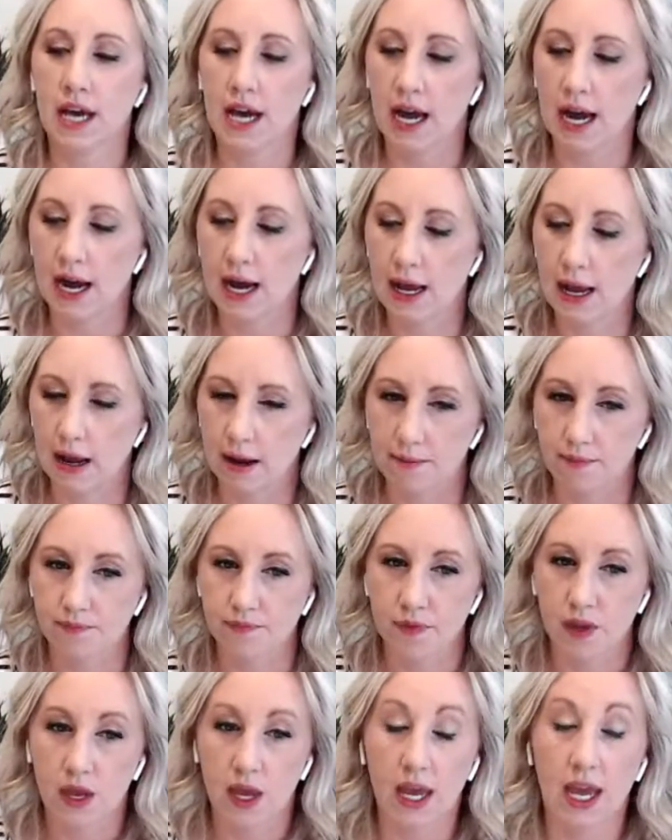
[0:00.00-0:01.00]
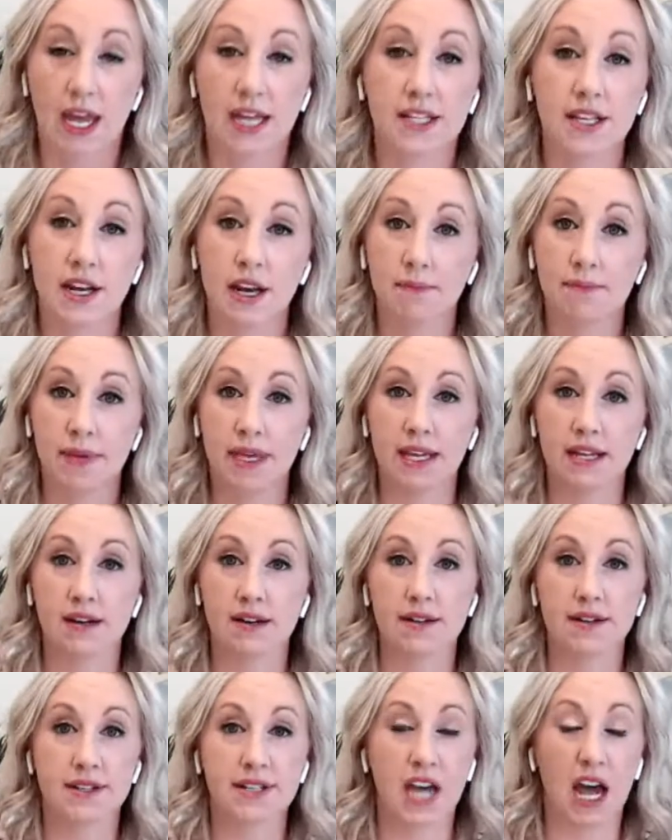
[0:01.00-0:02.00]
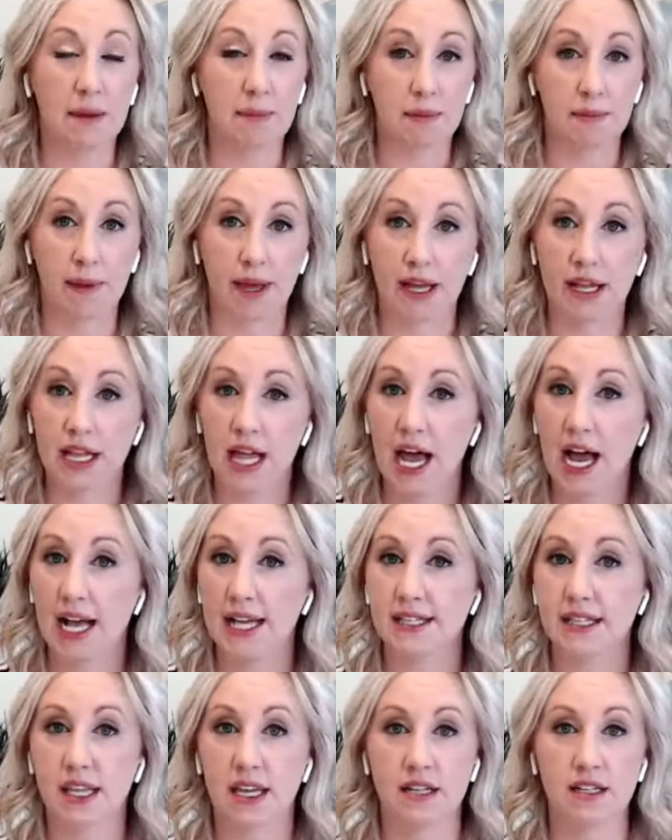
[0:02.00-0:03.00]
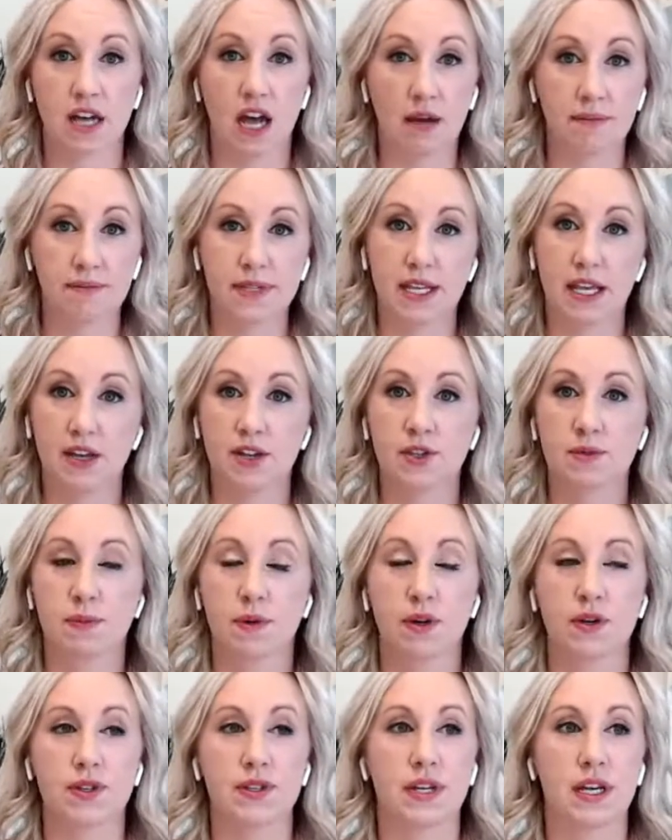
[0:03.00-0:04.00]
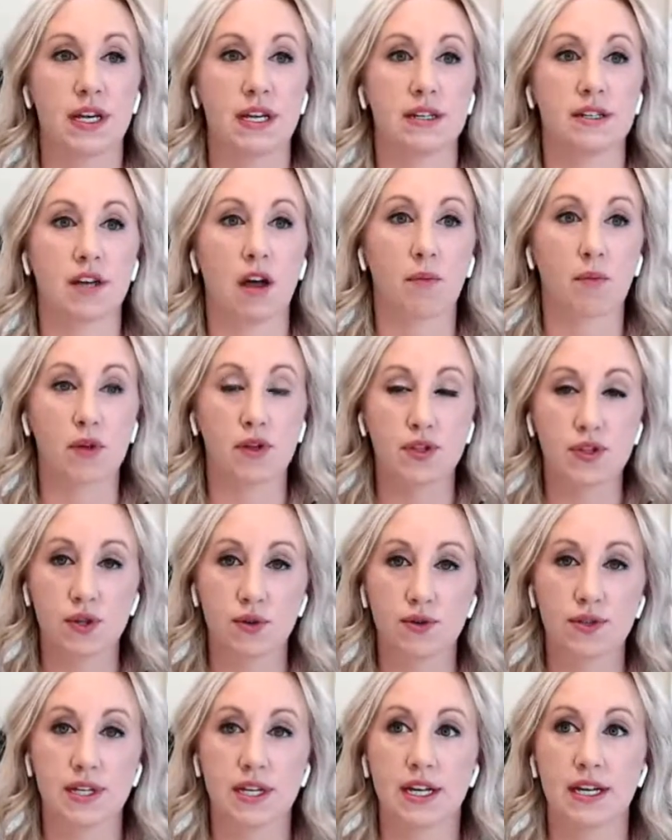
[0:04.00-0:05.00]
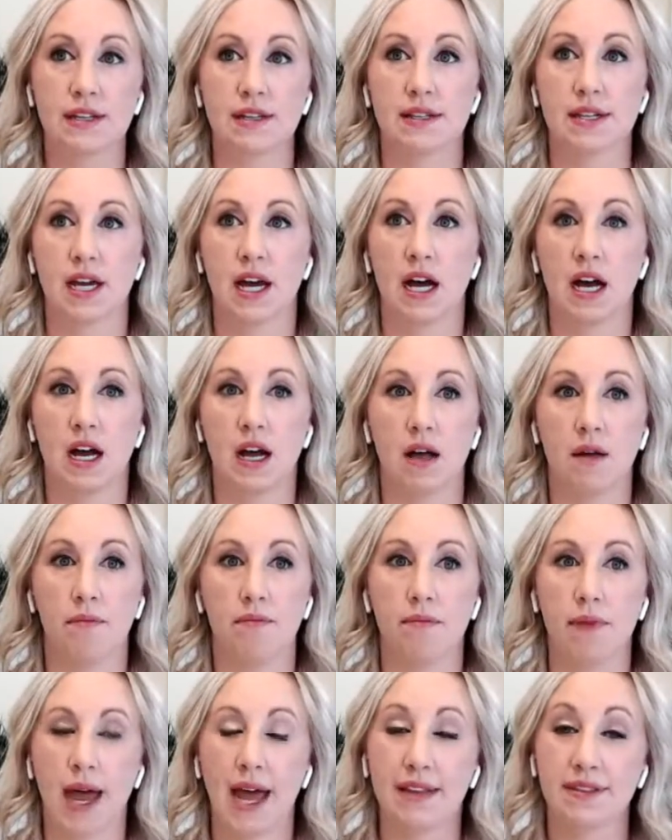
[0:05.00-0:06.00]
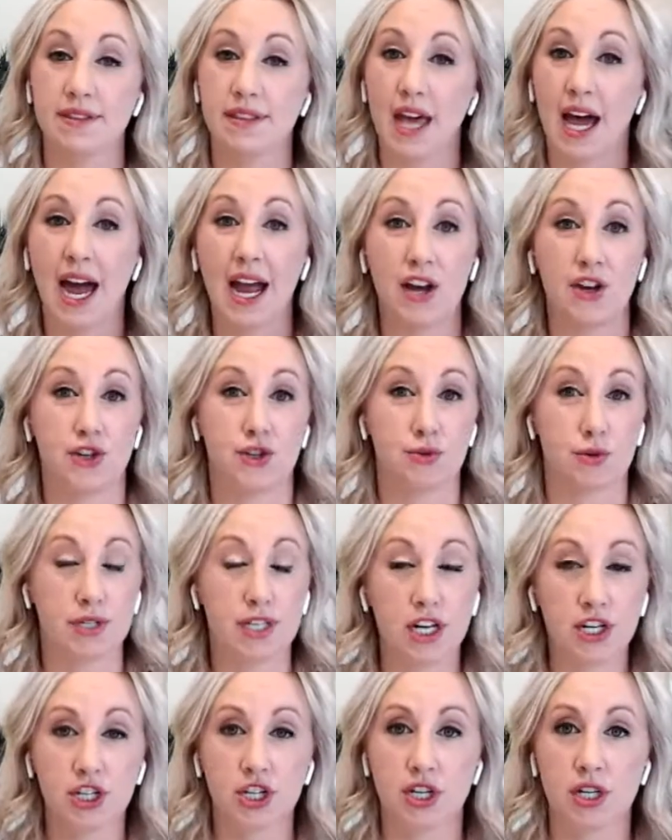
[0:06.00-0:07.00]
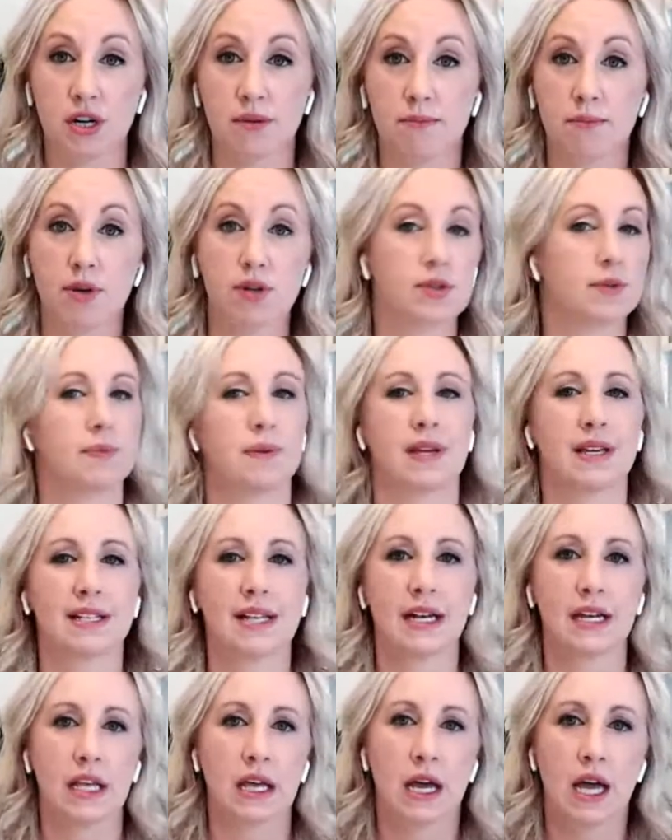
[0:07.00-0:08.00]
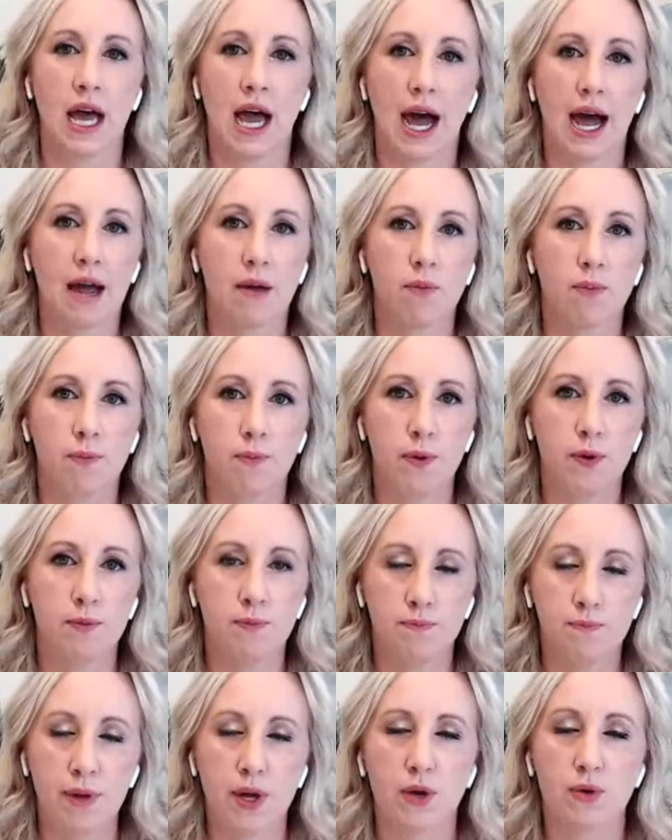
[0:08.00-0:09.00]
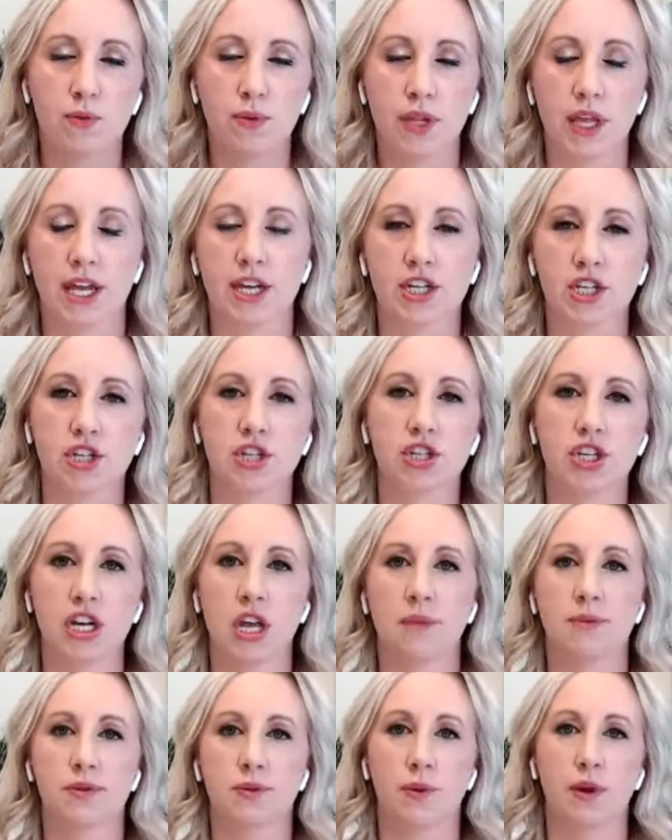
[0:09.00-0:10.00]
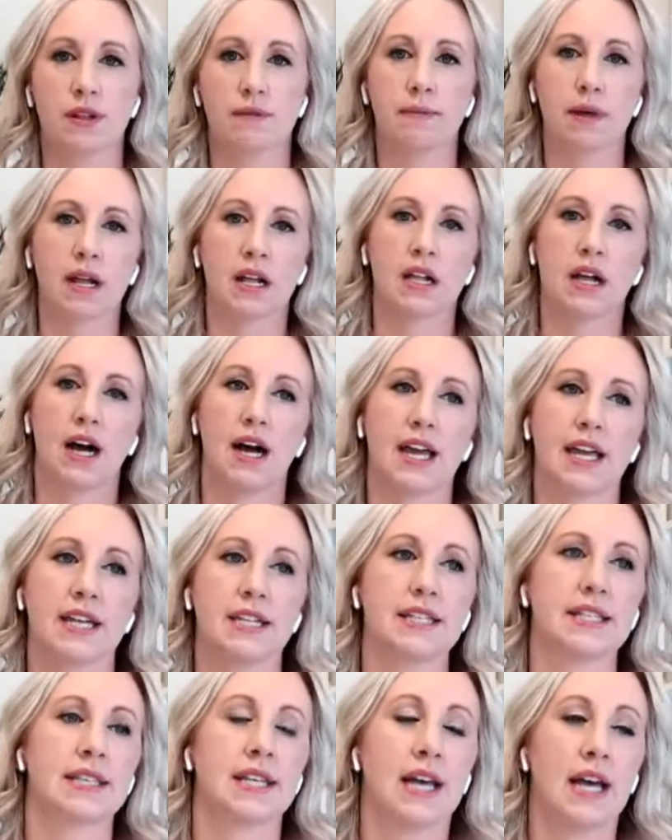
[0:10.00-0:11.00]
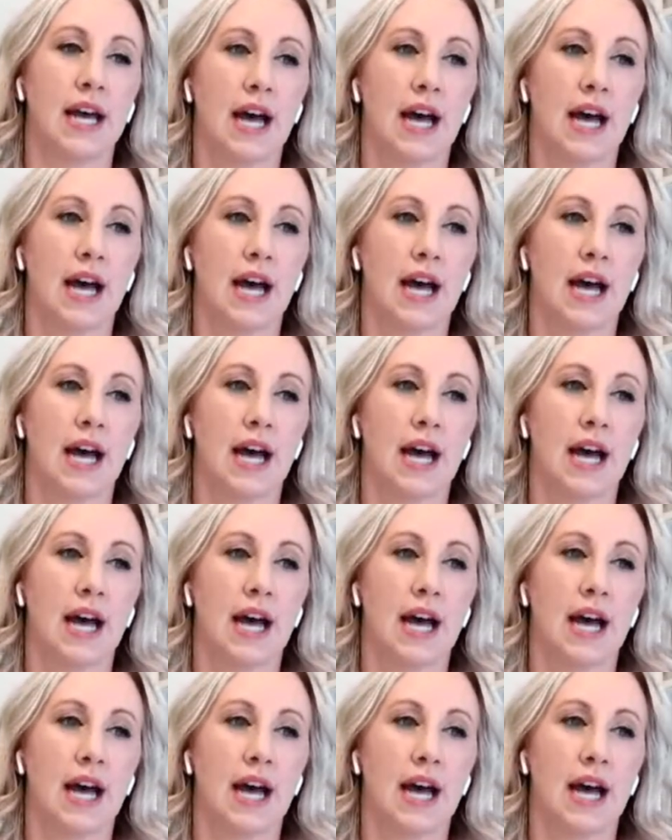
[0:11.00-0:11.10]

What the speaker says: Ended up being top of my class, like top salesperson, top consultant, had the highest retention numbers because I would build relationships with my clients.